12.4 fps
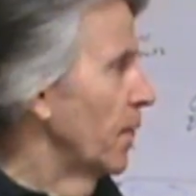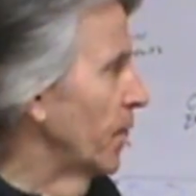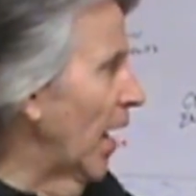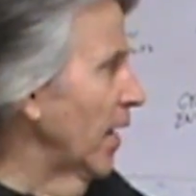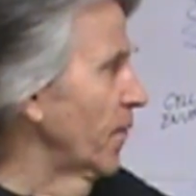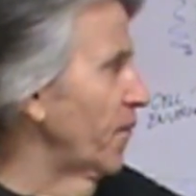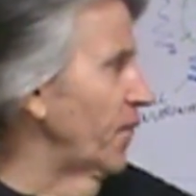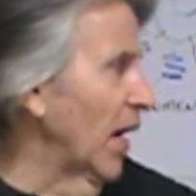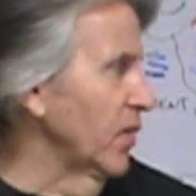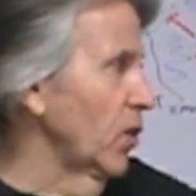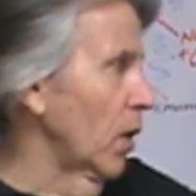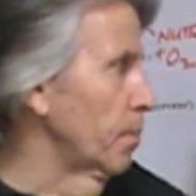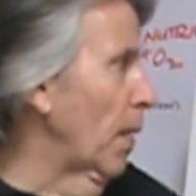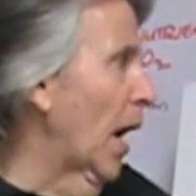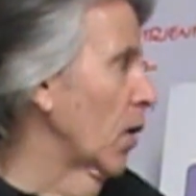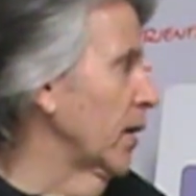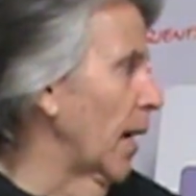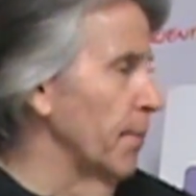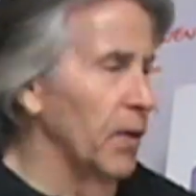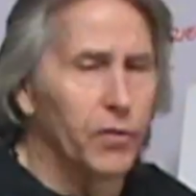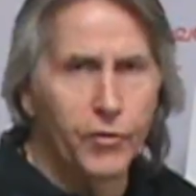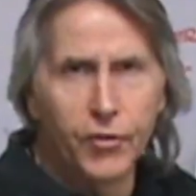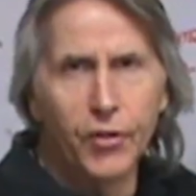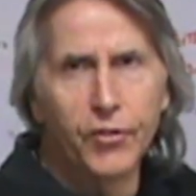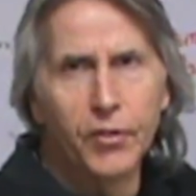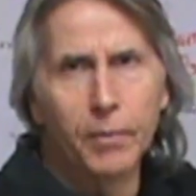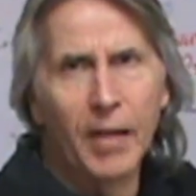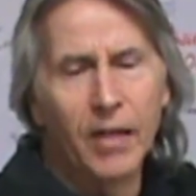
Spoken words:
that affects our biochemical system.